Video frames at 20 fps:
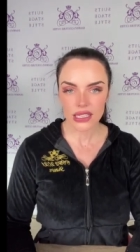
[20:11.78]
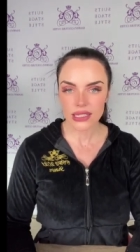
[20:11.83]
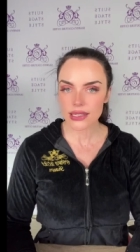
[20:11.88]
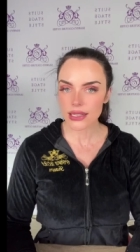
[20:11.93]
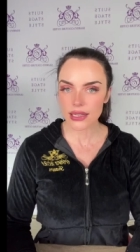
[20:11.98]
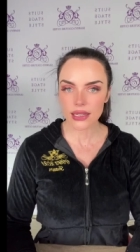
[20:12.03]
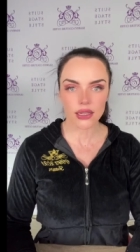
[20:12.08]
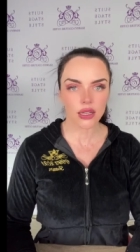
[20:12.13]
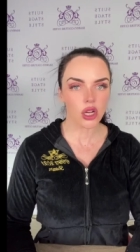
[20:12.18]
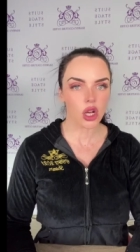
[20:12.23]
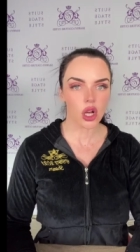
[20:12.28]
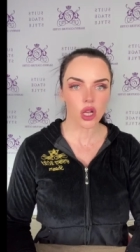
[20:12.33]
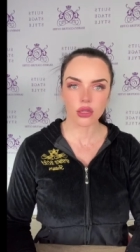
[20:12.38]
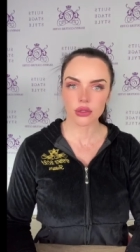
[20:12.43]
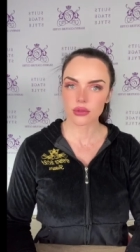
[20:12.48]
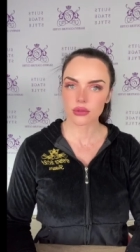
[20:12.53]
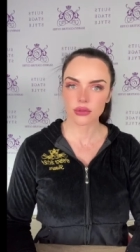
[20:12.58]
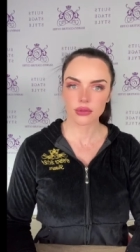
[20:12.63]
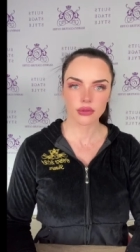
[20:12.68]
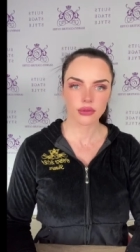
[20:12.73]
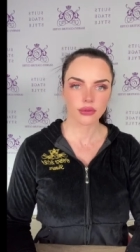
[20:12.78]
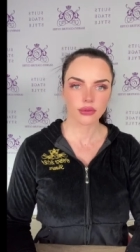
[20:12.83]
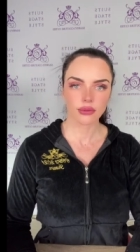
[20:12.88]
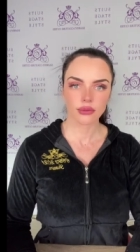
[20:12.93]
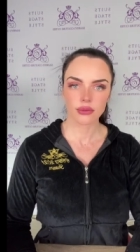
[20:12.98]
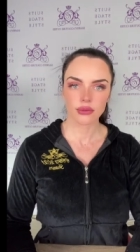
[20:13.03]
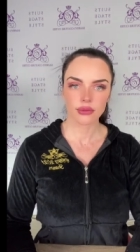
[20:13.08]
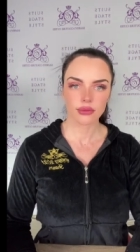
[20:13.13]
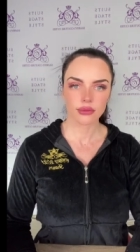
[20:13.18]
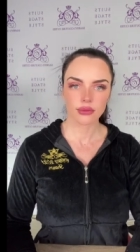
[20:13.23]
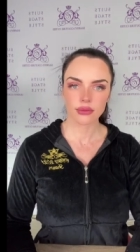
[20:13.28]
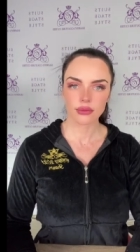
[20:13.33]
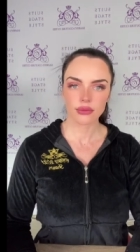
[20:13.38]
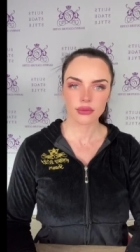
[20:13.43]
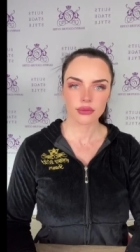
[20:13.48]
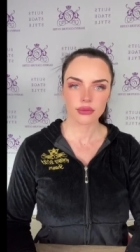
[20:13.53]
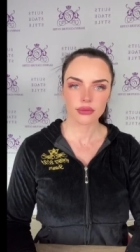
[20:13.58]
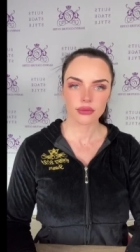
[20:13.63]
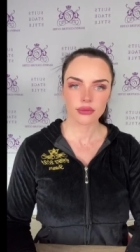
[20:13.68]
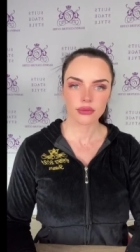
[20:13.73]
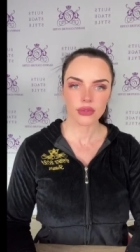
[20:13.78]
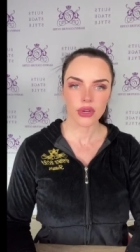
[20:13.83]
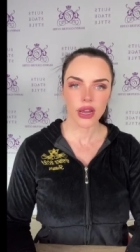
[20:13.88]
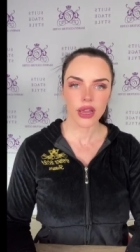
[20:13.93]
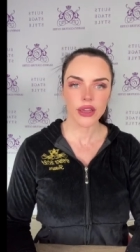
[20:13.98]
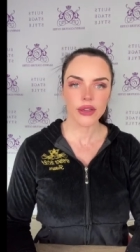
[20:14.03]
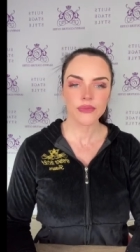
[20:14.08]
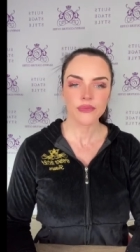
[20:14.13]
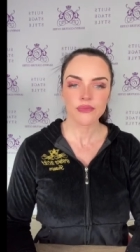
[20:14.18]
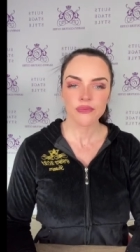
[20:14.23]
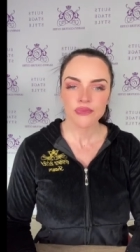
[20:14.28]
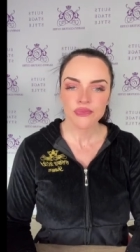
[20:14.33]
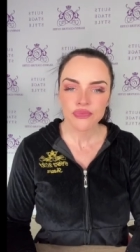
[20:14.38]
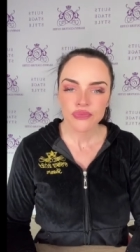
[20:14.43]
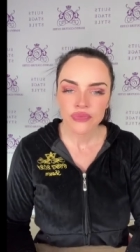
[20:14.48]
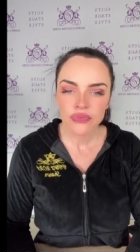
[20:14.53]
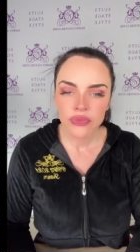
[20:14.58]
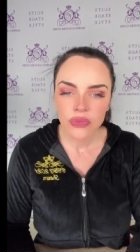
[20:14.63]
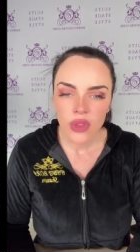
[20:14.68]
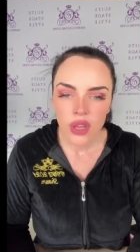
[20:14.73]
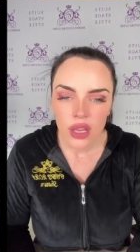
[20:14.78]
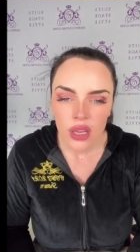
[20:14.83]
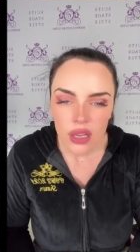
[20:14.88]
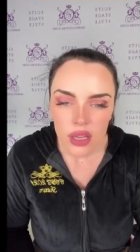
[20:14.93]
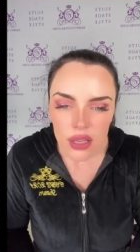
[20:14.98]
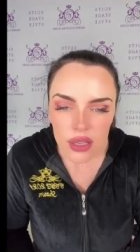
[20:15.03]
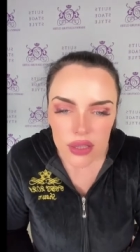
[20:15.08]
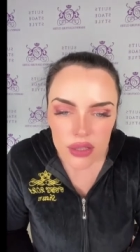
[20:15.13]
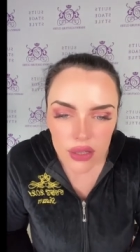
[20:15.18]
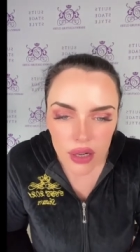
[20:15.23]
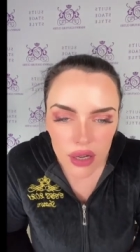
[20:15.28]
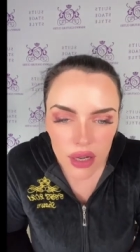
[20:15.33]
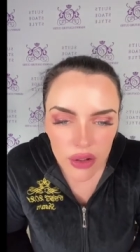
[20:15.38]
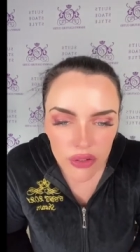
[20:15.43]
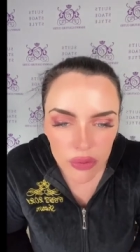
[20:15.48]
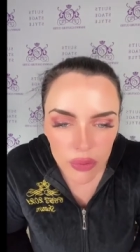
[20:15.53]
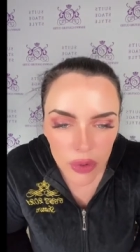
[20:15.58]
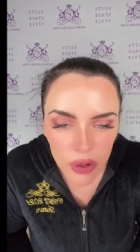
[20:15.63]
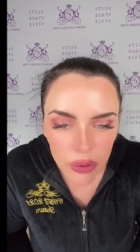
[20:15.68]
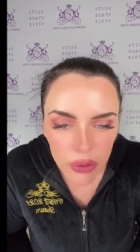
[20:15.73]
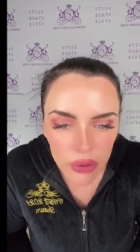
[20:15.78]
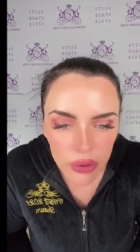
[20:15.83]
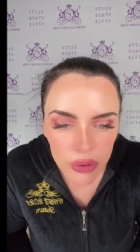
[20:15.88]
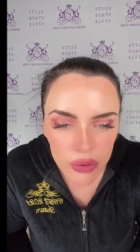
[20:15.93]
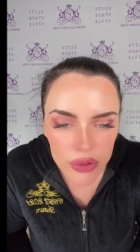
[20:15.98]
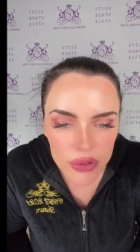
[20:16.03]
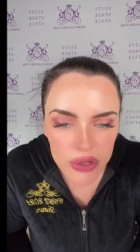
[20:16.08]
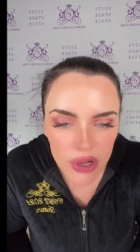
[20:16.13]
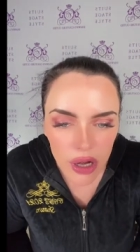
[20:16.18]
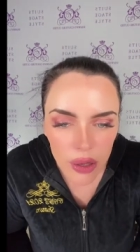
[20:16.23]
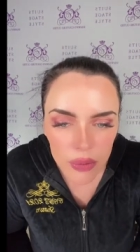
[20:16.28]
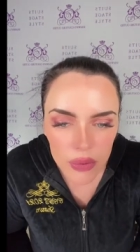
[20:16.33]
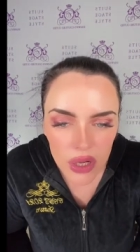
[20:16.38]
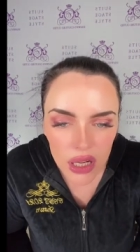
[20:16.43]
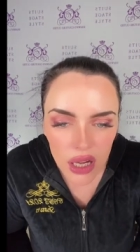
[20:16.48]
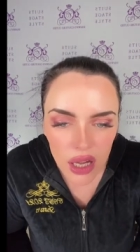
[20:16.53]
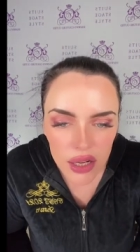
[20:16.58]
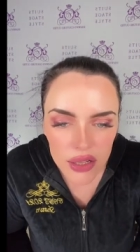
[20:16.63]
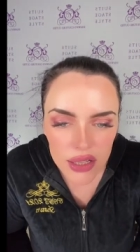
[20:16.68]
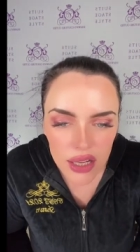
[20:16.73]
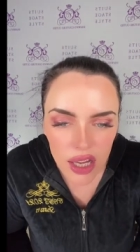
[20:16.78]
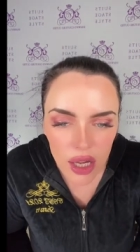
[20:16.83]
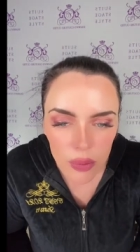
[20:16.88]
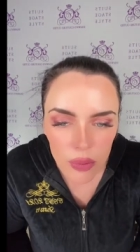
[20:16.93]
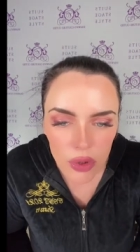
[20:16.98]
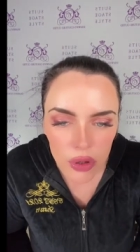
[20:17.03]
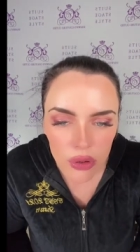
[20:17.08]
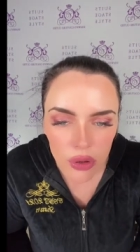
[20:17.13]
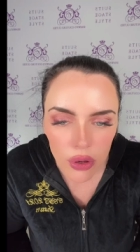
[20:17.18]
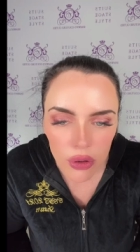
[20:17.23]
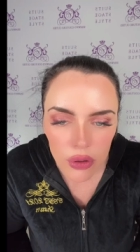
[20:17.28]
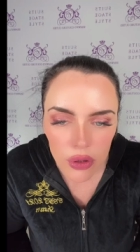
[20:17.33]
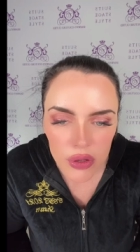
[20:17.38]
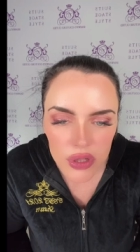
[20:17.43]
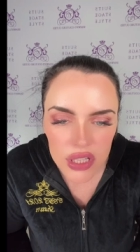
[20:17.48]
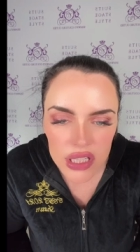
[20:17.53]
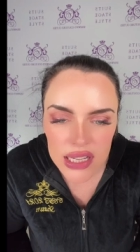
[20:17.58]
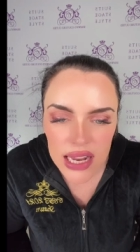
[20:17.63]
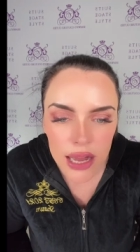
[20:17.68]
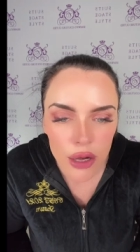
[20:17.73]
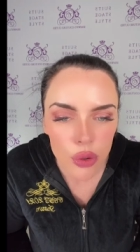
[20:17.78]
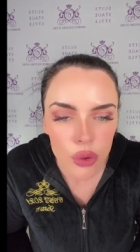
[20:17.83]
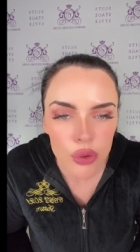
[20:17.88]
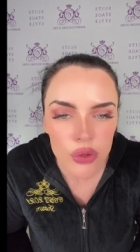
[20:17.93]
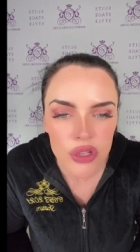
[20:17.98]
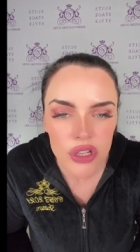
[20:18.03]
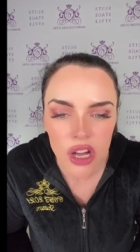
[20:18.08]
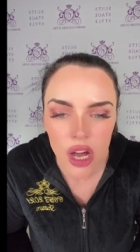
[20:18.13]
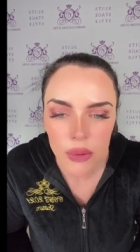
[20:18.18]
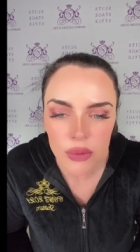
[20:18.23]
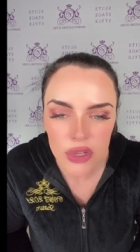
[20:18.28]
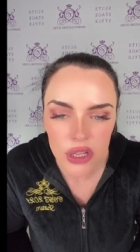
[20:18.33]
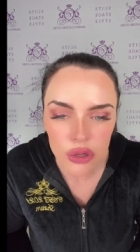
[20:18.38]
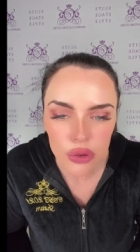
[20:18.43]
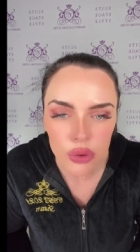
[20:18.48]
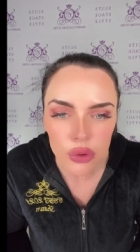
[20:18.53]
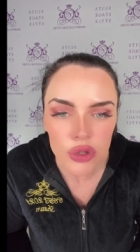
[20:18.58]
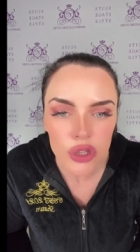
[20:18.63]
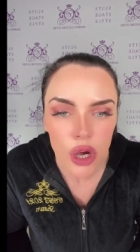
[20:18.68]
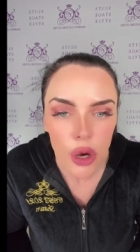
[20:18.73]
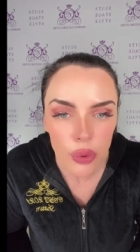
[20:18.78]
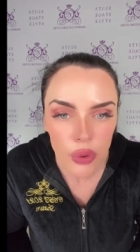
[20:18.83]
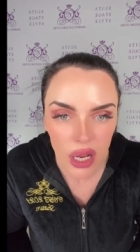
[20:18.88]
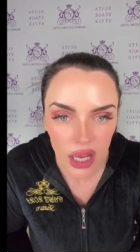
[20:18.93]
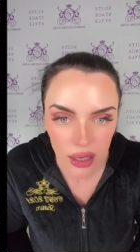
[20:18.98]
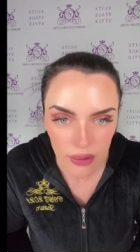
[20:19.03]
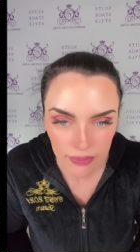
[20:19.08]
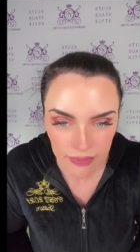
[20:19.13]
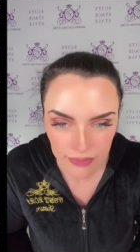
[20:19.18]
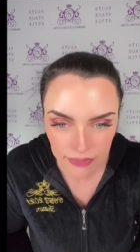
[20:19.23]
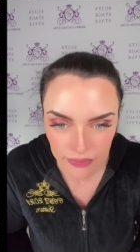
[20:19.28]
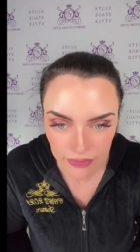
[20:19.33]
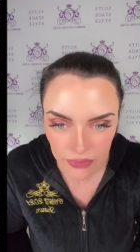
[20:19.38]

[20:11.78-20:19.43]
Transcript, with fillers: I did it all. Right? Sorry, not familiar with cool sculpting. How does it help you grow glutes? Not cool sculpting, cool toning.